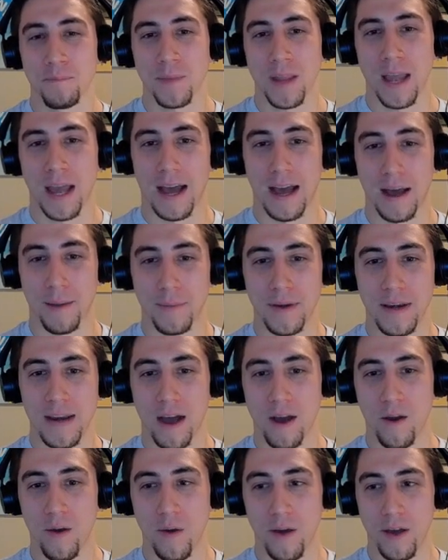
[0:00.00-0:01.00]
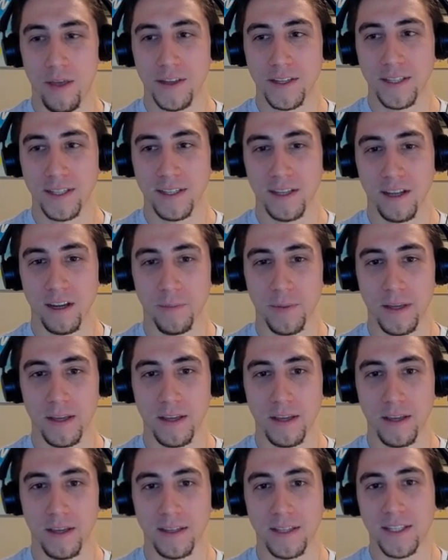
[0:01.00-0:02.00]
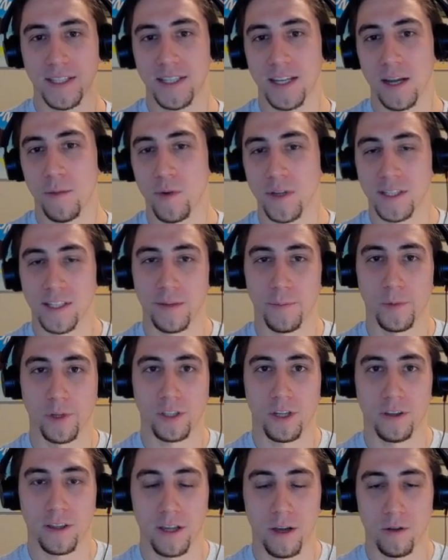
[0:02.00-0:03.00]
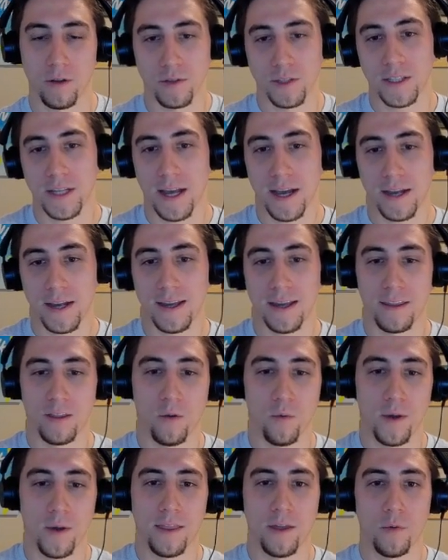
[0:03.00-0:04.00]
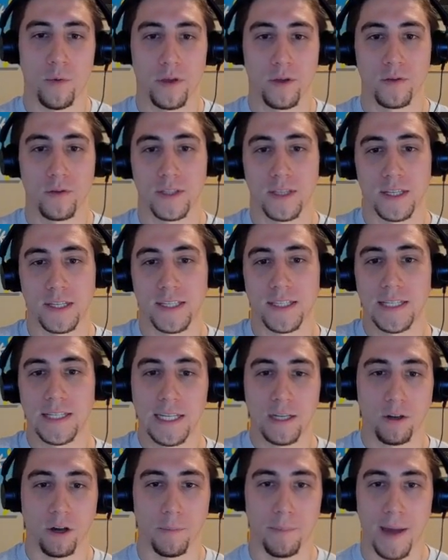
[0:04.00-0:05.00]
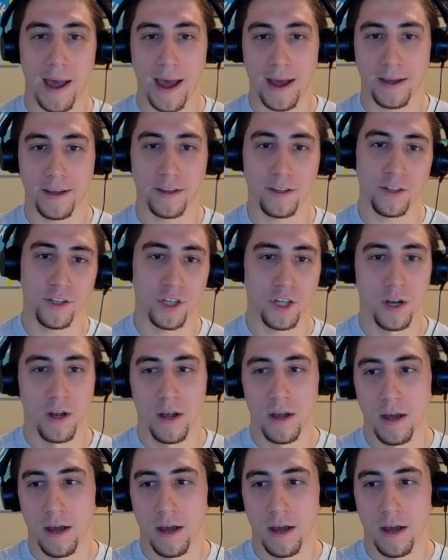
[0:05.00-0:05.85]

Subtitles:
Now, this is going to be somewhat similar to the old deck in the way that we use the secret package